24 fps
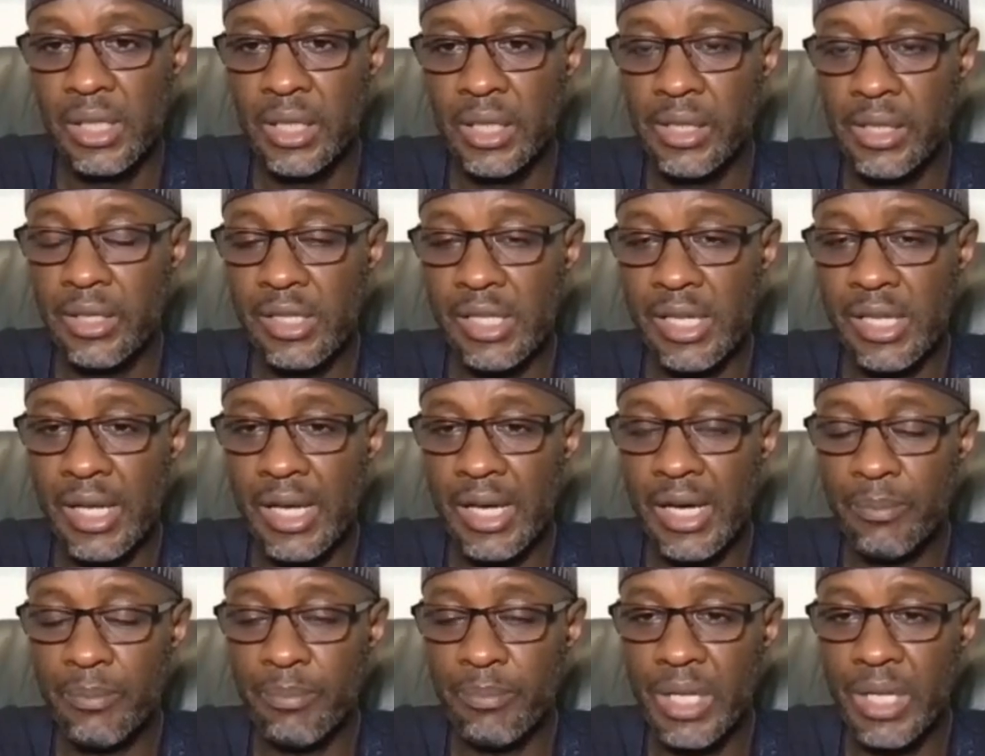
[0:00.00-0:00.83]
It's an
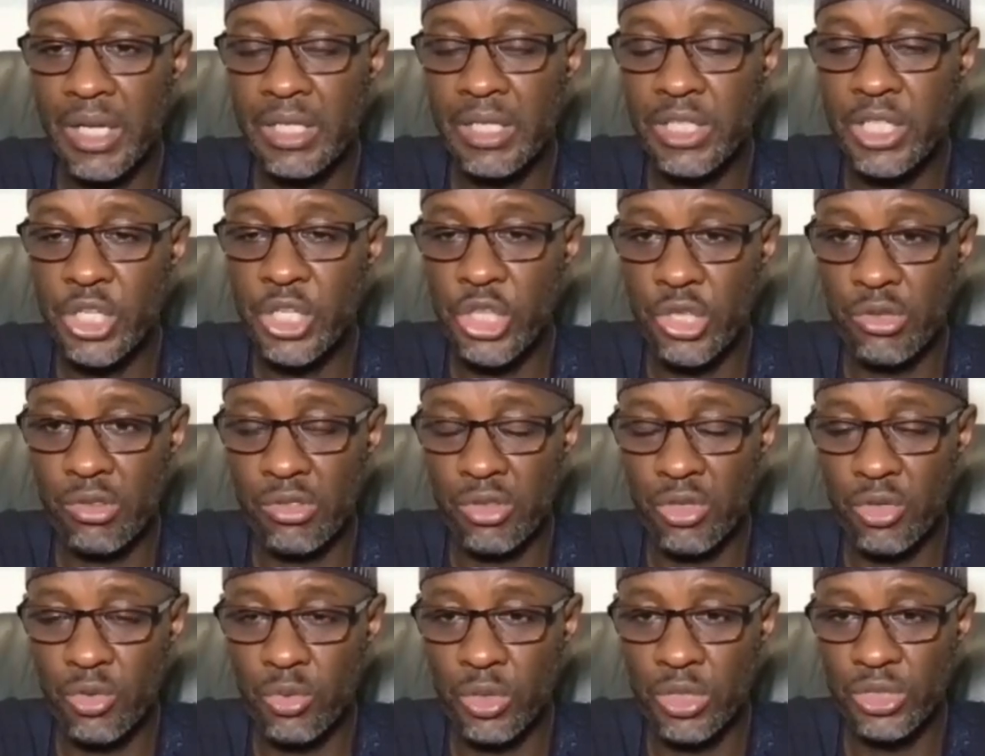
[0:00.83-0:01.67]
app that
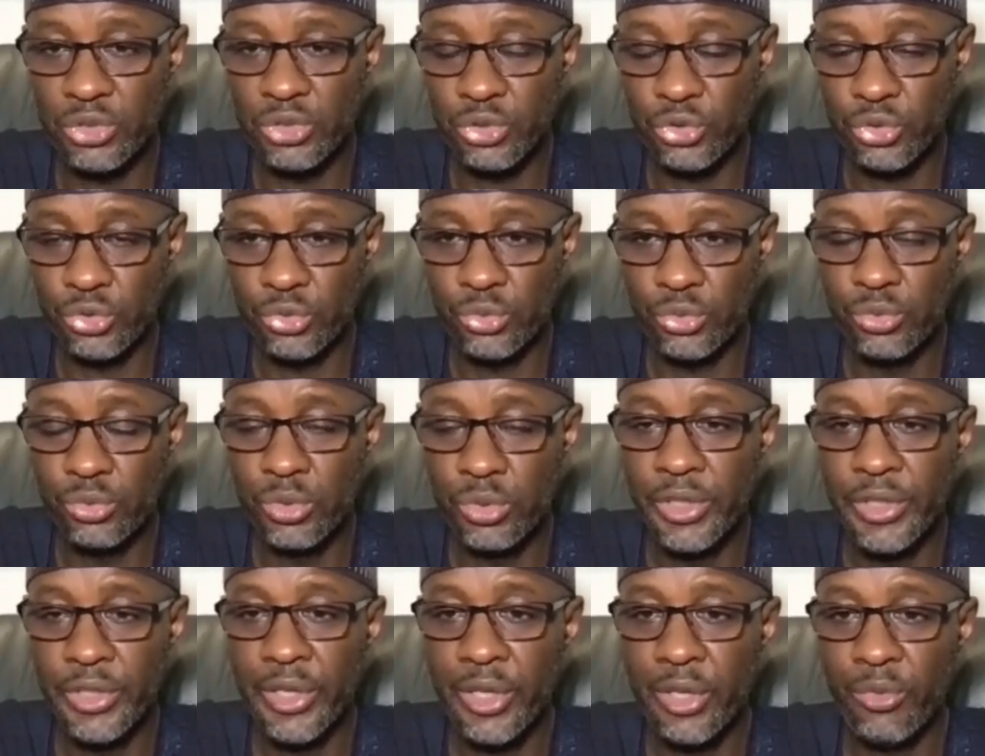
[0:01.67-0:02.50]
teaches you what to do
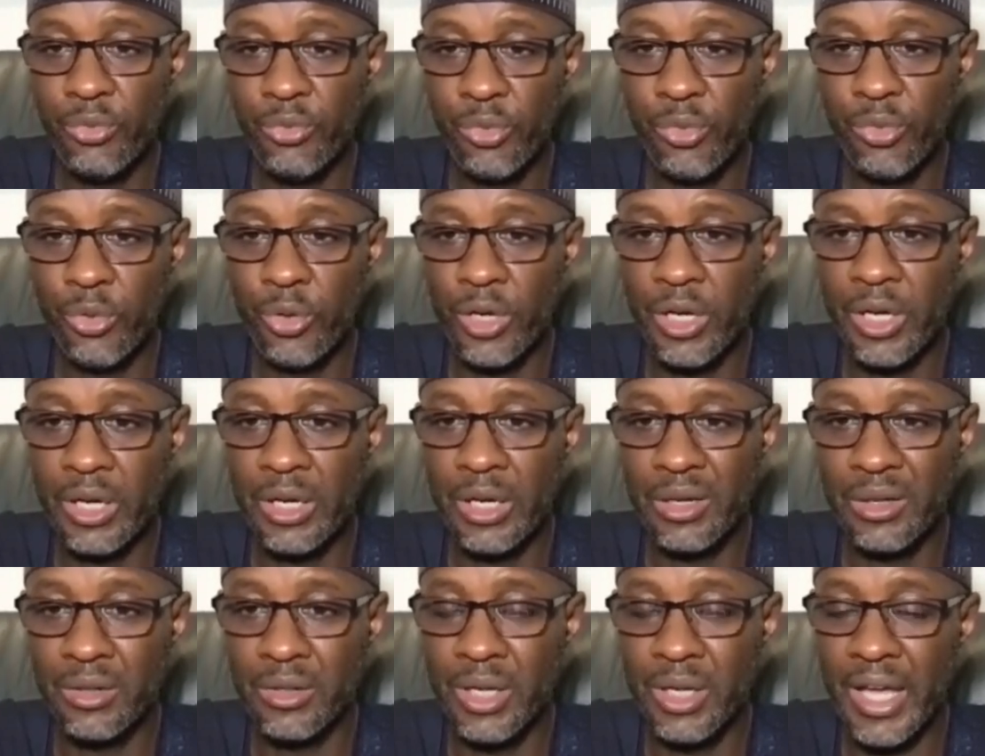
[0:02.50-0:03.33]
if you
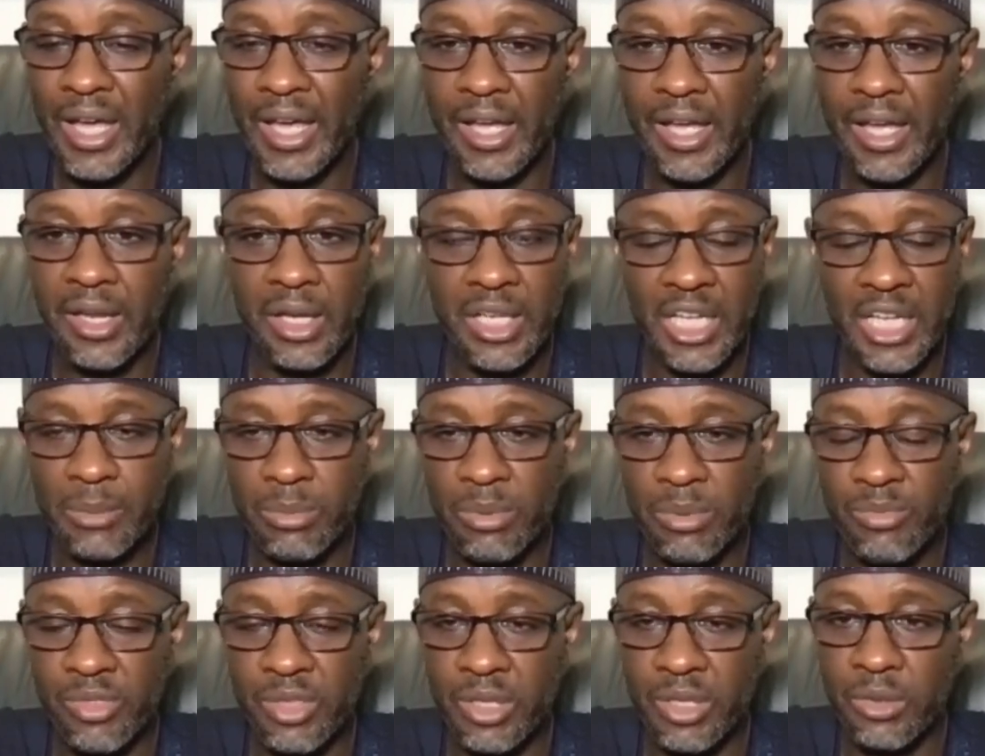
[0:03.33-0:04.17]
are under any
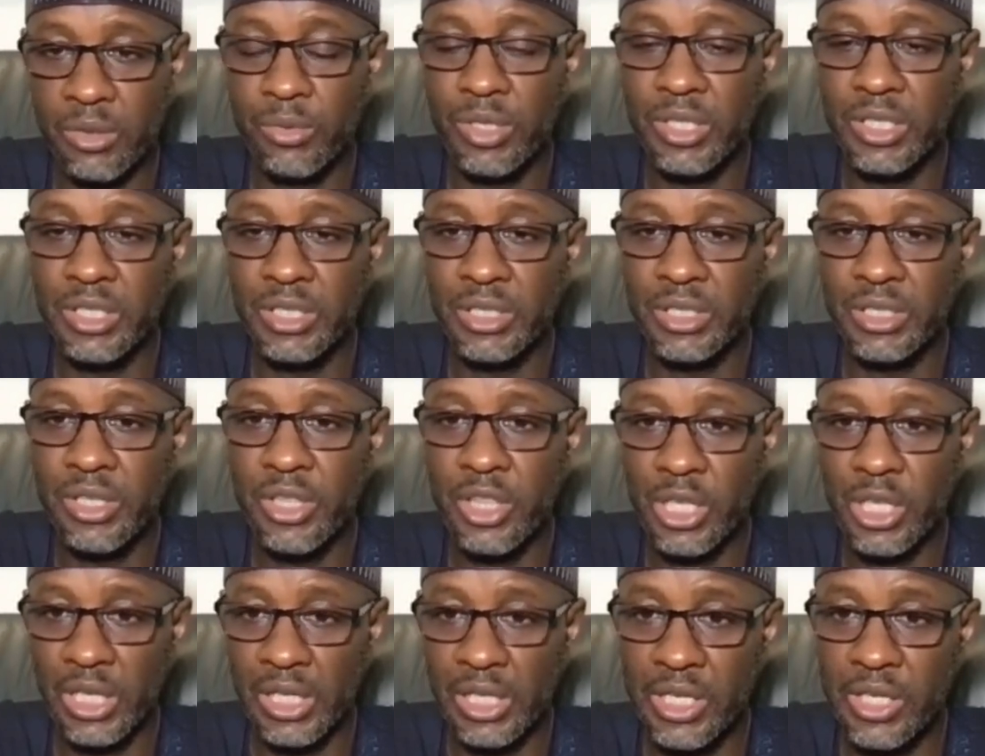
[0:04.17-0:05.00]
type of
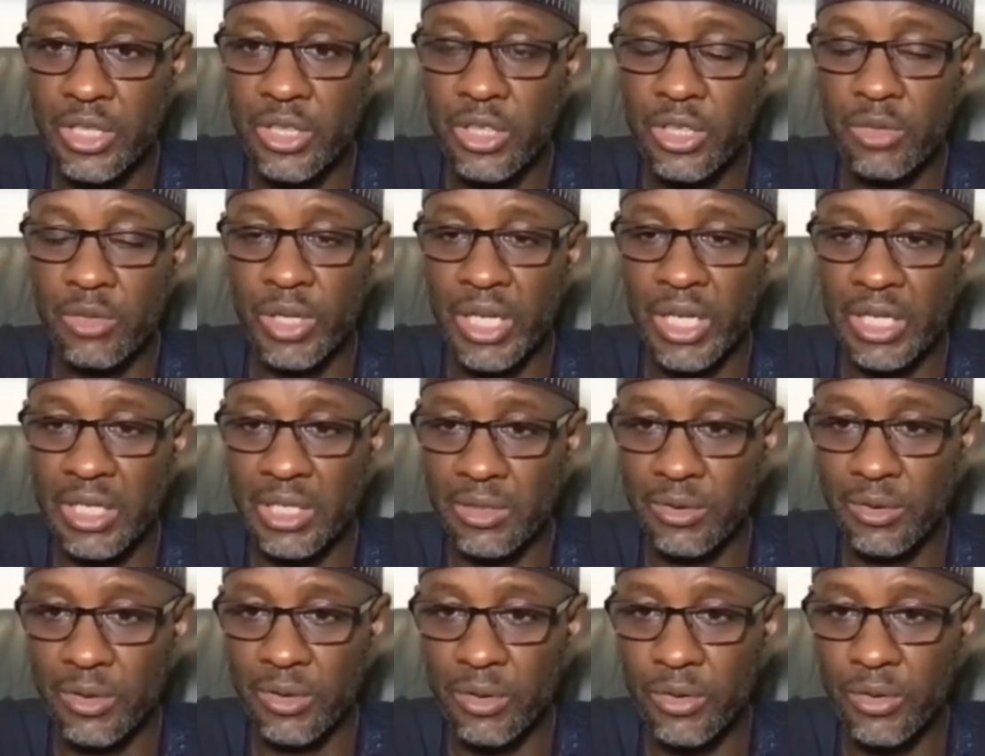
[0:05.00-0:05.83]
security challenge, whether
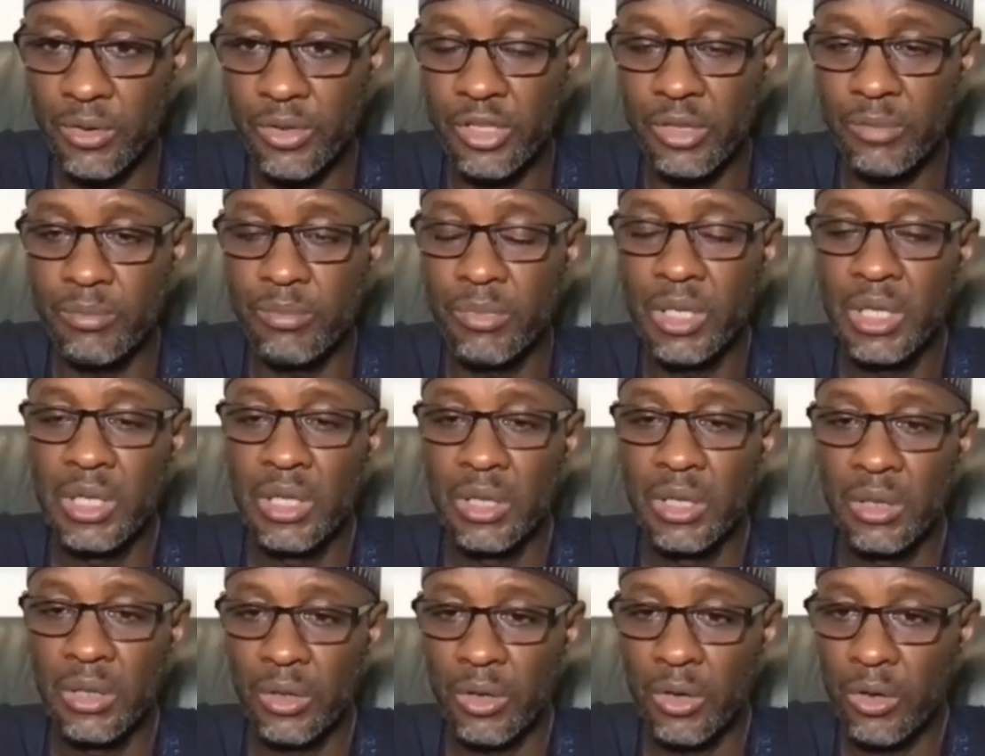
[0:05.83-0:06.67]
terrorism
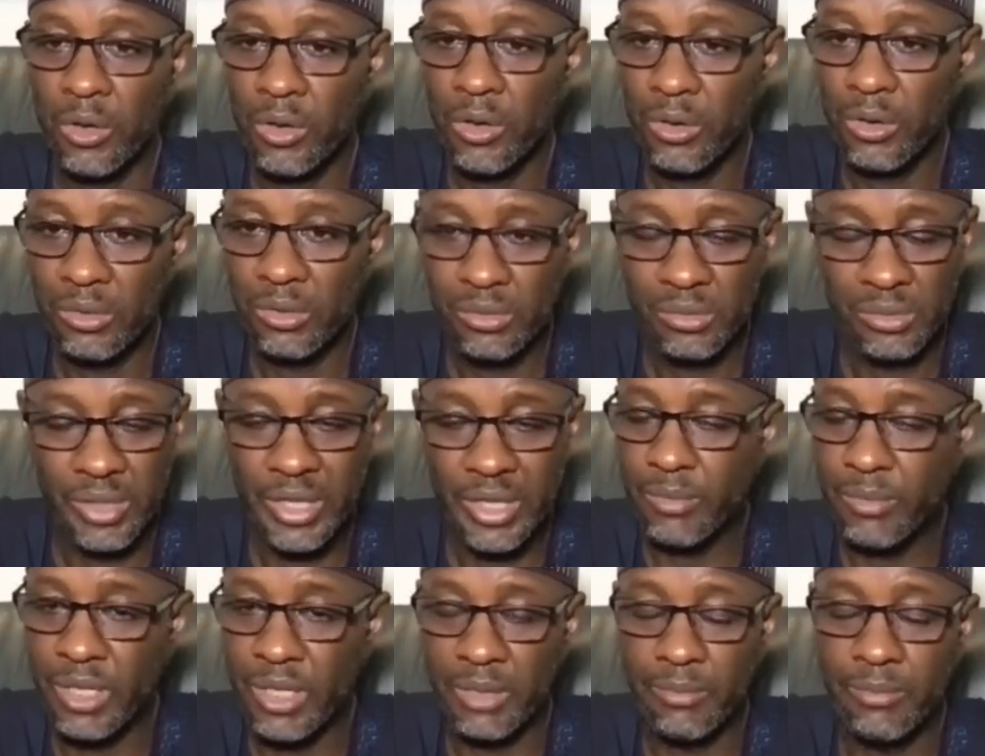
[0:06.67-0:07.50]
or
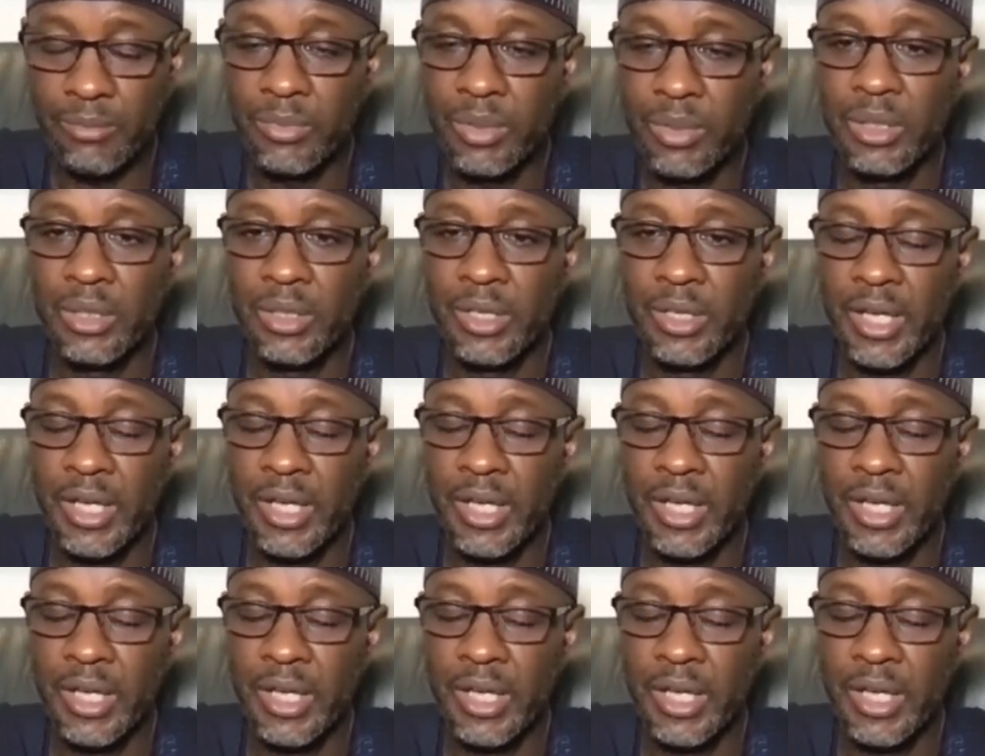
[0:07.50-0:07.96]
name them.